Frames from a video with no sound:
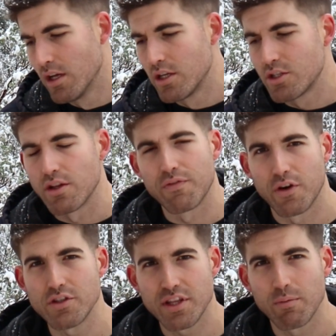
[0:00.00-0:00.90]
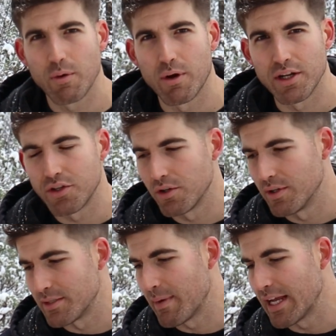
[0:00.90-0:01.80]
So the first thing we want to do
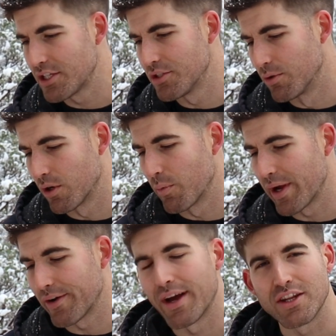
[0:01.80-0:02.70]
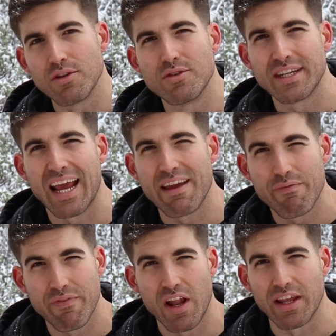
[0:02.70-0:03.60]
is make sure we are not using a
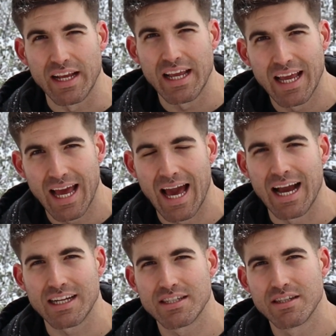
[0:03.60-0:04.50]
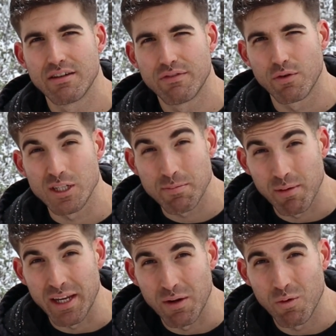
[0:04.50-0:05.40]
felling axe for
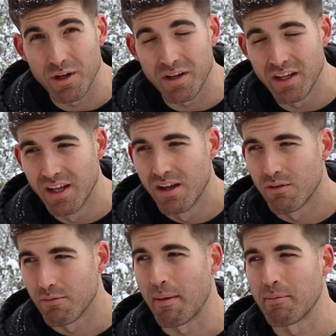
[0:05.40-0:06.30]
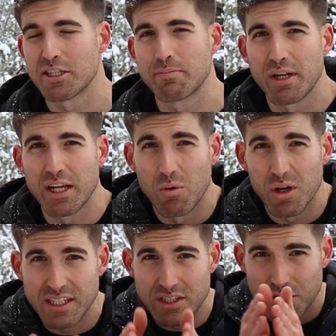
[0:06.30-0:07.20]
splitting wood. Remember, splitting
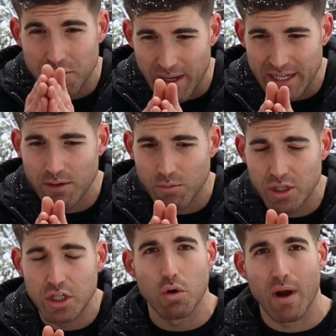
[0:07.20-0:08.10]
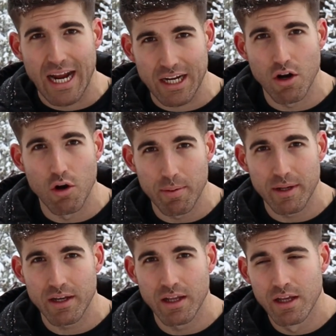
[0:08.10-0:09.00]
wood is to make the wood crack
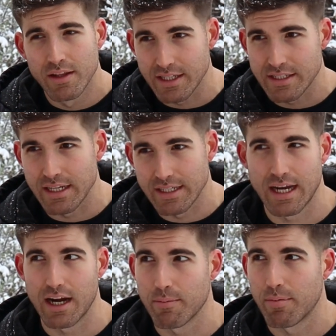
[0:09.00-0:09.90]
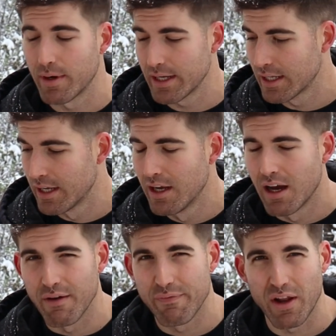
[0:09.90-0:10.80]
open. That's the entire point.
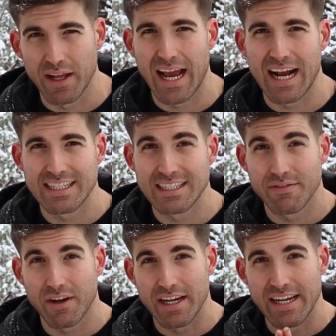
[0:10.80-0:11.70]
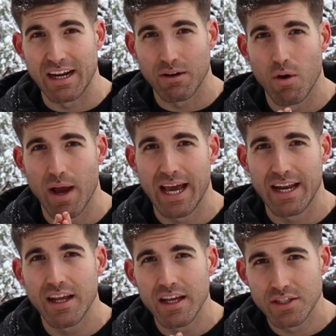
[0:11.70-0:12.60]
A felling axe has a very narrow
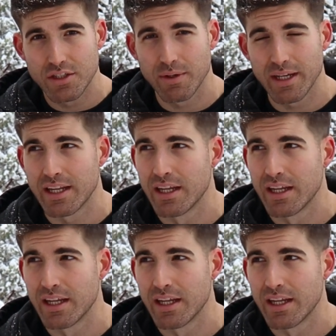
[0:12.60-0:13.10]
head to it,